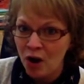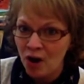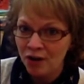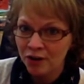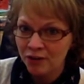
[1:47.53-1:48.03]

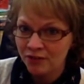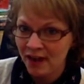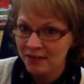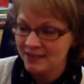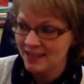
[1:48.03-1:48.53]
all her
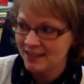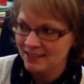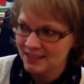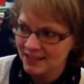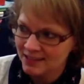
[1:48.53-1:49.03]
five
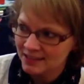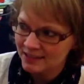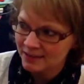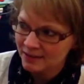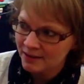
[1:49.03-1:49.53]
senses.